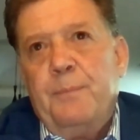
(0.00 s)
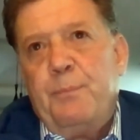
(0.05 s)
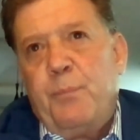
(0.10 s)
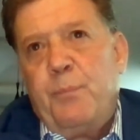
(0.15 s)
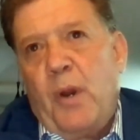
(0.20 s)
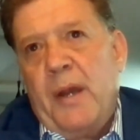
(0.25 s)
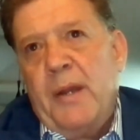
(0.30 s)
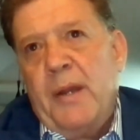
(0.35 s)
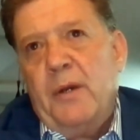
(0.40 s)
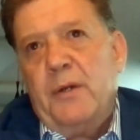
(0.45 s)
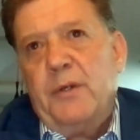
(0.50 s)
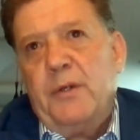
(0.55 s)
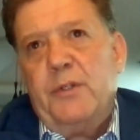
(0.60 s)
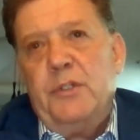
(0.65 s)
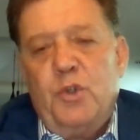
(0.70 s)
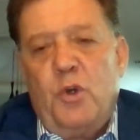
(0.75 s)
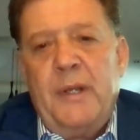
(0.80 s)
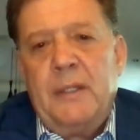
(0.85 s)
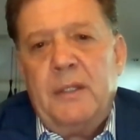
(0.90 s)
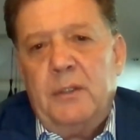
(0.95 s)
prior to
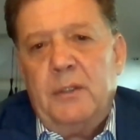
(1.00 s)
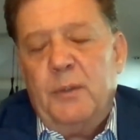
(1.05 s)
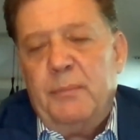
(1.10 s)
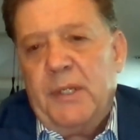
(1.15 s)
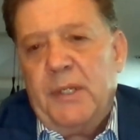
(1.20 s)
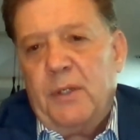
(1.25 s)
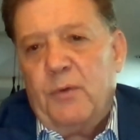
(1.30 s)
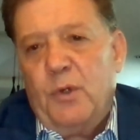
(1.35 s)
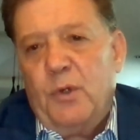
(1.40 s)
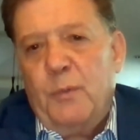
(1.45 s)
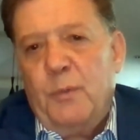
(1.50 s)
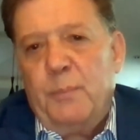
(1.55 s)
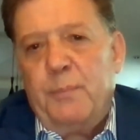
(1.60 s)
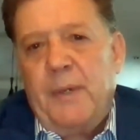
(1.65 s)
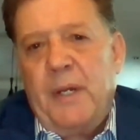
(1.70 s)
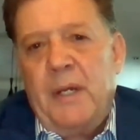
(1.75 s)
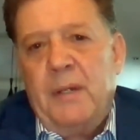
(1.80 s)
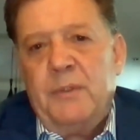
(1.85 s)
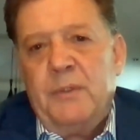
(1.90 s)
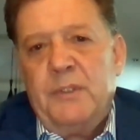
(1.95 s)
joining the Lumina Group,
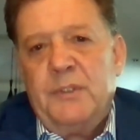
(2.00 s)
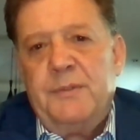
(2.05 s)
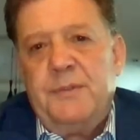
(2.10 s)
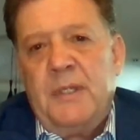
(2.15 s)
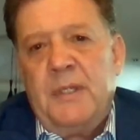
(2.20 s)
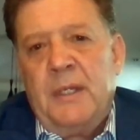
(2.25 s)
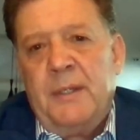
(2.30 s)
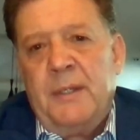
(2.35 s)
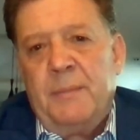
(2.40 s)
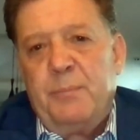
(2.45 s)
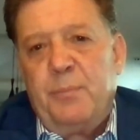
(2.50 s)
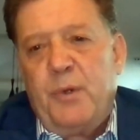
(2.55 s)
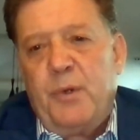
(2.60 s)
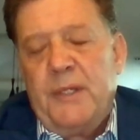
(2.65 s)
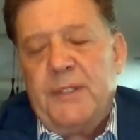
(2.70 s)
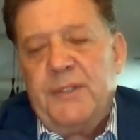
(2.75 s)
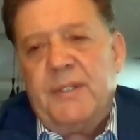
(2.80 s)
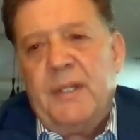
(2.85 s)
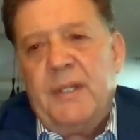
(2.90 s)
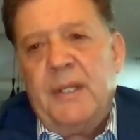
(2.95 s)
I was uh,
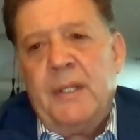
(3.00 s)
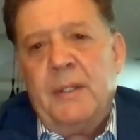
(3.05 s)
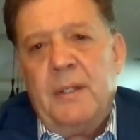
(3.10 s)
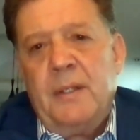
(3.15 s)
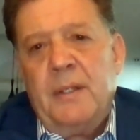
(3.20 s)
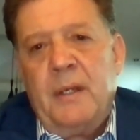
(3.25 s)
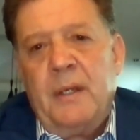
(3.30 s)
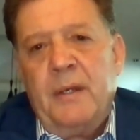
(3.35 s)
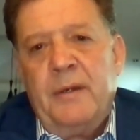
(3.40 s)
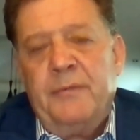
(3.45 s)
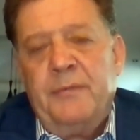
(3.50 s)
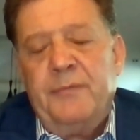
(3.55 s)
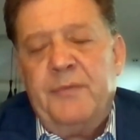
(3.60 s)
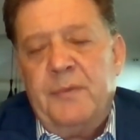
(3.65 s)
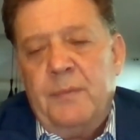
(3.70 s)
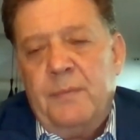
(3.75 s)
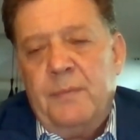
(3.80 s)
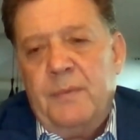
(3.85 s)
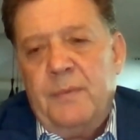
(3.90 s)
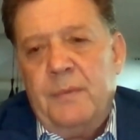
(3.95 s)
president of
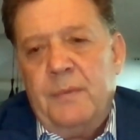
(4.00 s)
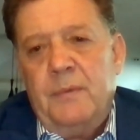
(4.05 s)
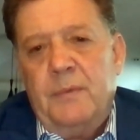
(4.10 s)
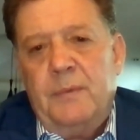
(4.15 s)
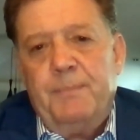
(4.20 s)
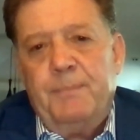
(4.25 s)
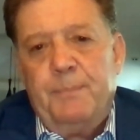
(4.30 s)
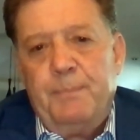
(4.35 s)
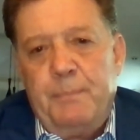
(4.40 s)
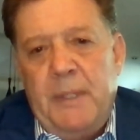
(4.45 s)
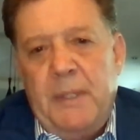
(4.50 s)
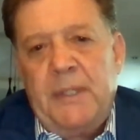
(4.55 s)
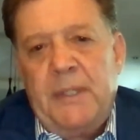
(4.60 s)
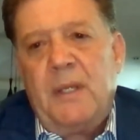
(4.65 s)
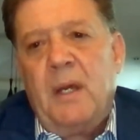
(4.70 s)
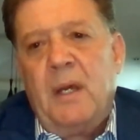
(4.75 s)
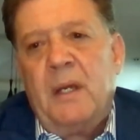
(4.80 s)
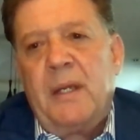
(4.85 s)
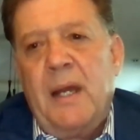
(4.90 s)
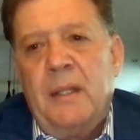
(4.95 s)

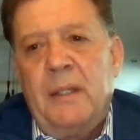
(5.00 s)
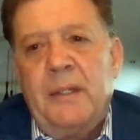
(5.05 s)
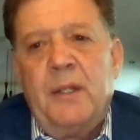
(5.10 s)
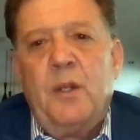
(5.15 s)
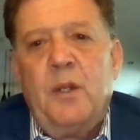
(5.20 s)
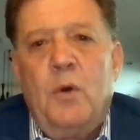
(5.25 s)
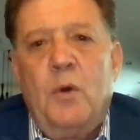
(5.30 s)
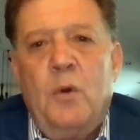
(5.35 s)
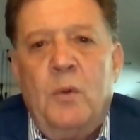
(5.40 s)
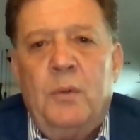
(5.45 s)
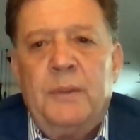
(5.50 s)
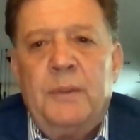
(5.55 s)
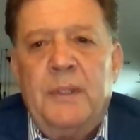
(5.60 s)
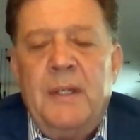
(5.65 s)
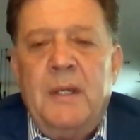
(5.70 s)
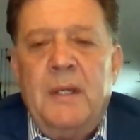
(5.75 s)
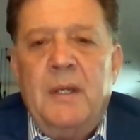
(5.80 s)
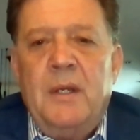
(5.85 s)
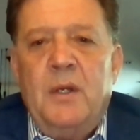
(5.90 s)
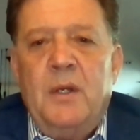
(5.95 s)
Pincock Allen and
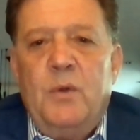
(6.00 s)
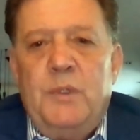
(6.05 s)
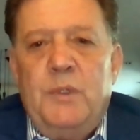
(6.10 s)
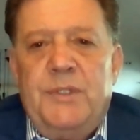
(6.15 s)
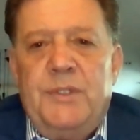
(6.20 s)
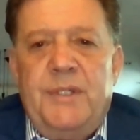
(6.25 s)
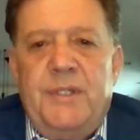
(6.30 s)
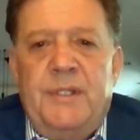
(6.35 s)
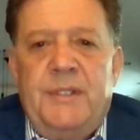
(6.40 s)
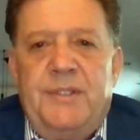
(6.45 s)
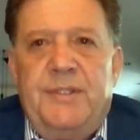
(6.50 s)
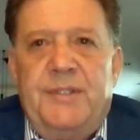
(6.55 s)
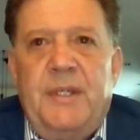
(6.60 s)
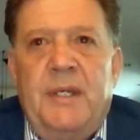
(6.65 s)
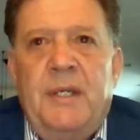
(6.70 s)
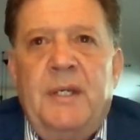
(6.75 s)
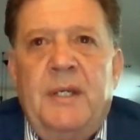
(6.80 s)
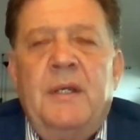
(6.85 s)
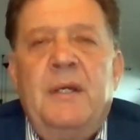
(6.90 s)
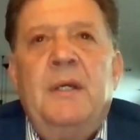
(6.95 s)
Holt which is
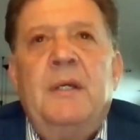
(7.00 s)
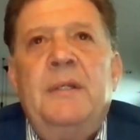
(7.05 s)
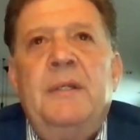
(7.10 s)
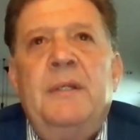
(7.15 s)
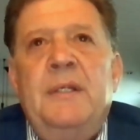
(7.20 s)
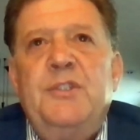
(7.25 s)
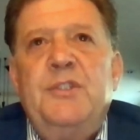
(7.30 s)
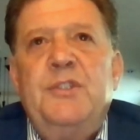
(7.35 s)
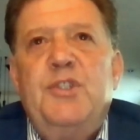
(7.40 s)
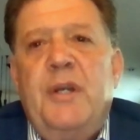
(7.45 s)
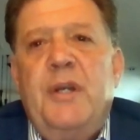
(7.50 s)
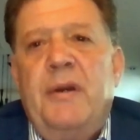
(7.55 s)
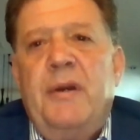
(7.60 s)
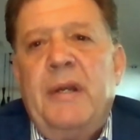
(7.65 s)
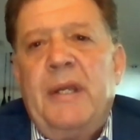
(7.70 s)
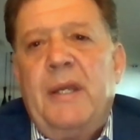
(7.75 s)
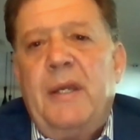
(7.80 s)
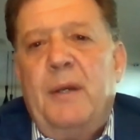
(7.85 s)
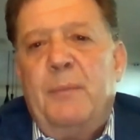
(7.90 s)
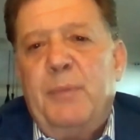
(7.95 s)
uh, an
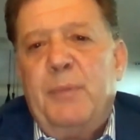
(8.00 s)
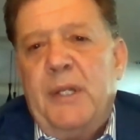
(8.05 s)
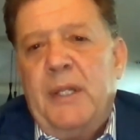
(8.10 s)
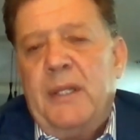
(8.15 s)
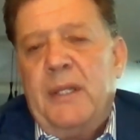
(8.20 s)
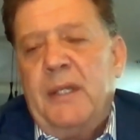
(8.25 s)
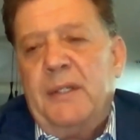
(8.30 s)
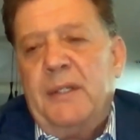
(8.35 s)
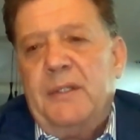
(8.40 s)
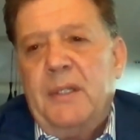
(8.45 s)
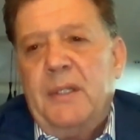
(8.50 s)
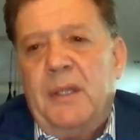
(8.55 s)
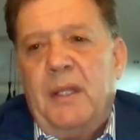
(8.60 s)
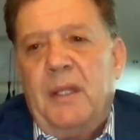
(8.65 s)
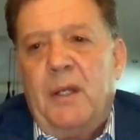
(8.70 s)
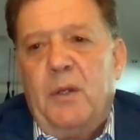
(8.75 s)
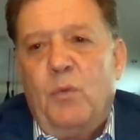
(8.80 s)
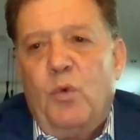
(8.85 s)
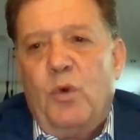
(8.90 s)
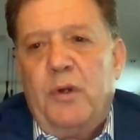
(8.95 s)
engineering company that did a
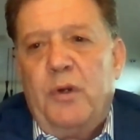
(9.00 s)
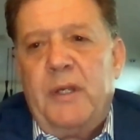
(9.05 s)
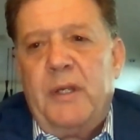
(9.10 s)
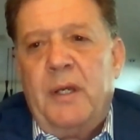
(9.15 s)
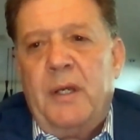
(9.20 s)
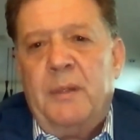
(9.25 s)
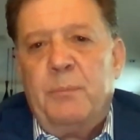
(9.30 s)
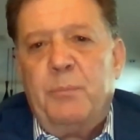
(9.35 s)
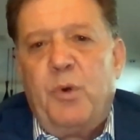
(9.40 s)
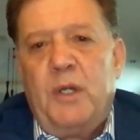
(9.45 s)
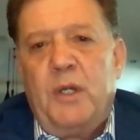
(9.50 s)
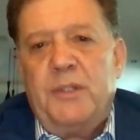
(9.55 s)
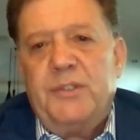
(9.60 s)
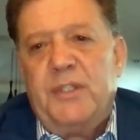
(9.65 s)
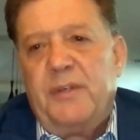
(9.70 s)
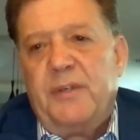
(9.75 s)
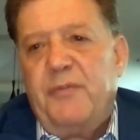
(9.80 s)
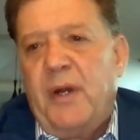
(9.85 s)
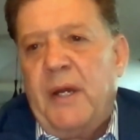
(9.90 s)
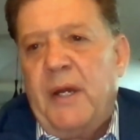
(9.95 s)
lot of work on project
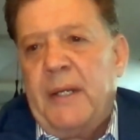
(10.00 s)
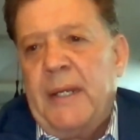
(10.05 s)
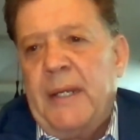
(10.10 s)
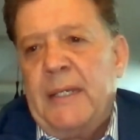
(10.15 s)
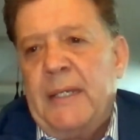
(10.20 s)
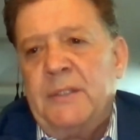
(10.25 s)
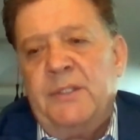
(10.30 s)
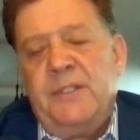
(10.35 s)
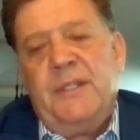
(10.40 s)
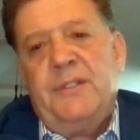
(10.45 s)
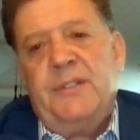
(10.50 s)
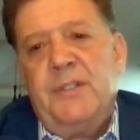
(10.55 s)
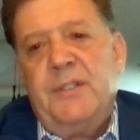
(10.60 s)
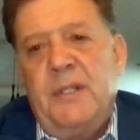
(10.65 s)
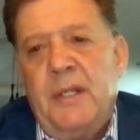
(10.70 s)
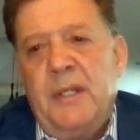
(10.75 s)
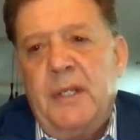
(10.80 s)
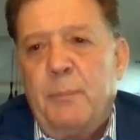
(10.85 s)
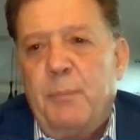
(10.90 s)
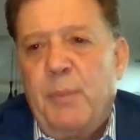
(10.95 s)
finance as an
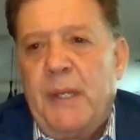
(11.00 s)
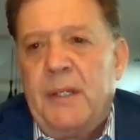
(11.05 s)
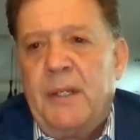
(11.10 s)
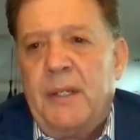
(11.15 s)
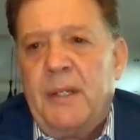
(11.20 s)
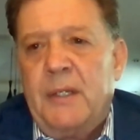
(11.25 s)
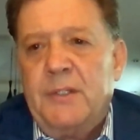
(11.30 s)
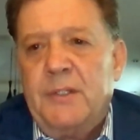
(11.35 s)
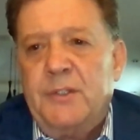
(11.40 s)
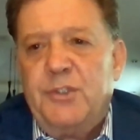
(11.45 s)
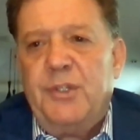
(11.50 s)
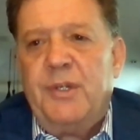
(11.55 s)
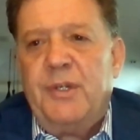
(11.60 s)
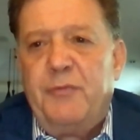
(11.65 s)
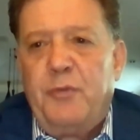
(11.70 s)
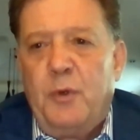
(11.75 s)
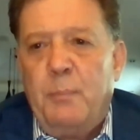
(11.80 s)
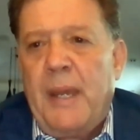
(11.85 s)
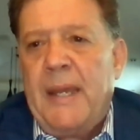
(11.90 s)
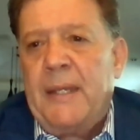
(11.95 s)
independent engineer
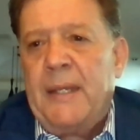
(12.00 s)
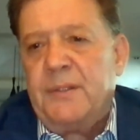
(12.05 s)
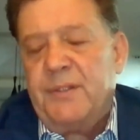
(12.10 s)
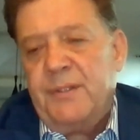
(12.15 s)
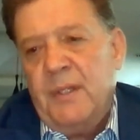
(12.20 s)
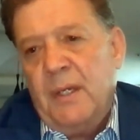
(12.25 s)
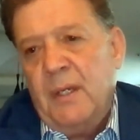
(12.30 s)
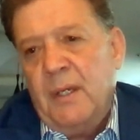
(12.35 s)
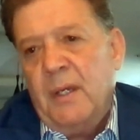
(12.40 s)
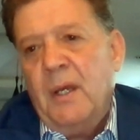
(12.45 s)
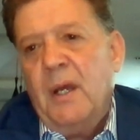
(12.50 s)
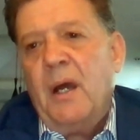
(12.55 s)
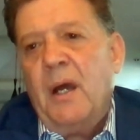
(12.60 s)
for banks